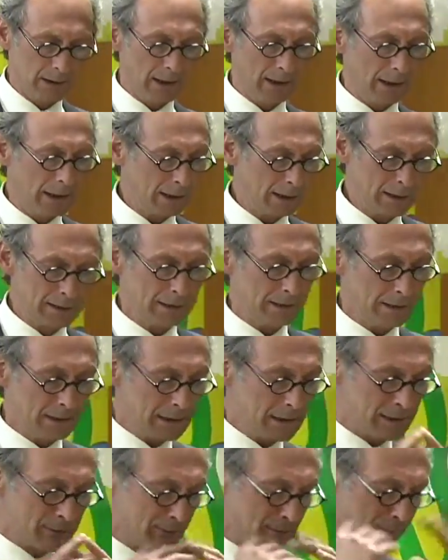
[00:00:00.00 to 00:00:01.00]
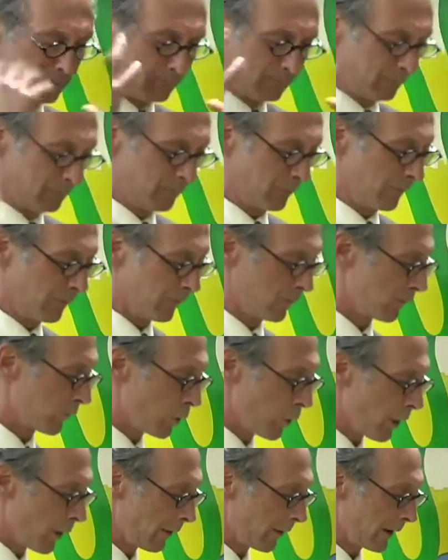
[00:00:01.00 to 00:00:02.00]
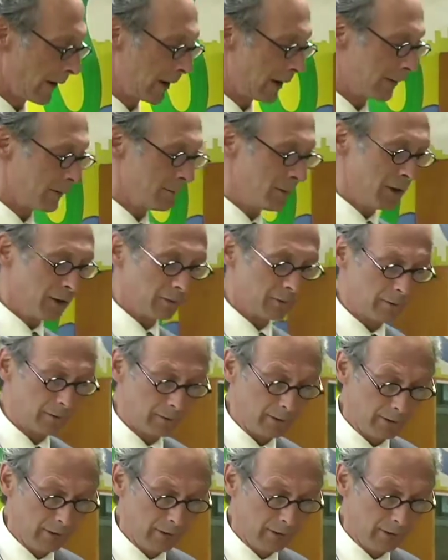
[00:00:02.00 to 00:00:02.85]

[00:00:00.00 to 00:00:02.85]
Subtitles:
And he's frothing at the mouth.